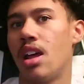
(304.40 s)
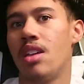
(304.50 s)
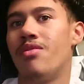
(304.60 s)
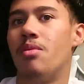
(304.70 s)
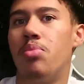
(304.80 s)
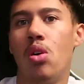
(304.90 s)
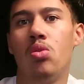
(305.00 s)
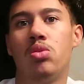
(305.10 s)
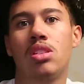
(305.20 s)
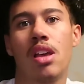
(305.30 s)
I even
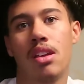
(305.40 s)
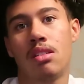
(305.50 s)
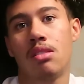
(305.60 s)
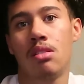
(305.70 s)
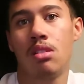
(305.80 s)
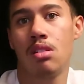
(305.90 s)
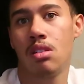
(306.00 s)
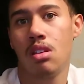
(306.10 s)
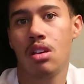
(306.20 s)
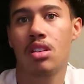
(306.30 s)
post? Like,
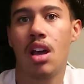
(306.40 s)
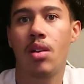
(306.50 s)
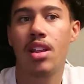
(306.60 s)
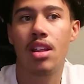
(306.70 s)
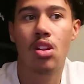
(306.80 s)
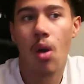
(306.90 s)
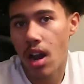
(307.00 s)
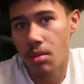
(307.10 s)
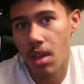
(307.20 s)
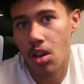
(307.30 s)
cause I didn't know how
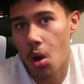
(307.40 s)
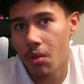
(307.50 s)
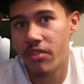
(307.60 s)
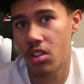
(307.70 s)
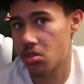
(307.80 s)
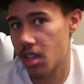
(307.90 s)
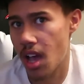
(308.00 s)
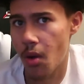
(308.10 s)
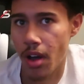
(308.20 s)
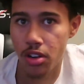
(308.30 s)
to make home videos like
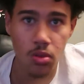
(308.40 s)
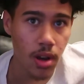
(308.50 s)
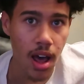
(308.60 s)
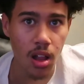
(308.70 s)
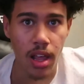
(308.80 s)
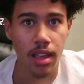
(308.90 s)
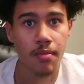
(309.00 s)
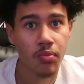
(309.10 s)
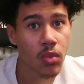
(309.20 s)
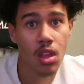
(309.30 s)
how I do now. Like,
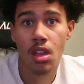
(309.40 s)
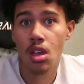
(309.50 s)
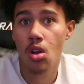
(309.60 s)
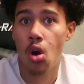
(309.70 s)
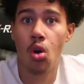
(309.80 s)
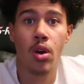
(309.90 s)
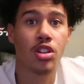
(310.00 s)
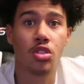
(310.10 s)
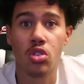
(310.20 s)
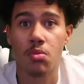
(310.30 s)
oh,
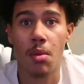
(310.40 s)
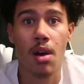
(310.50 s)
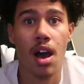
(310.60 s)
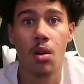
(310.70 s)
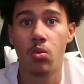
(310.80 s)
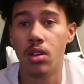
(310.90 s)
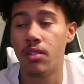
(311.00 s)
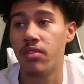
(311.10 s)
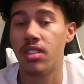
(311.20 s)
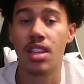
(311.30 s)
introduce my mom
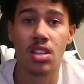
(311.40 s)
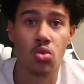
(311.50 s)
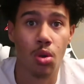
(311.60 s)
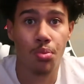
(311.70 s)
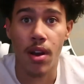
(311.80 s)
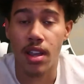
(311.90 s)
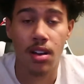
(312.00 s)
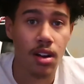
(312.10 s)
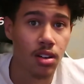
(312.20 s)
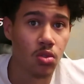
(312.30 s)
with this, or pranking
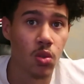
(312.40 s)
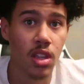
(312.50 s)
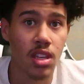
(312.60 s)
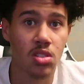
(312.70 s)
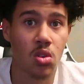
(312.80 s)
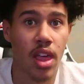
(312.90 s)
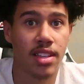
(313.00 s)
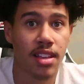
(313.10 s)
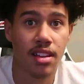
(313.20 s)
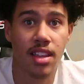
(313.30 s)
her, do this, or like
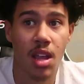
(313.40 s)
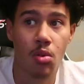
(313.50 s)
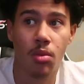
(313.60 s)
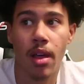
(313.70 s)
setting the camera up.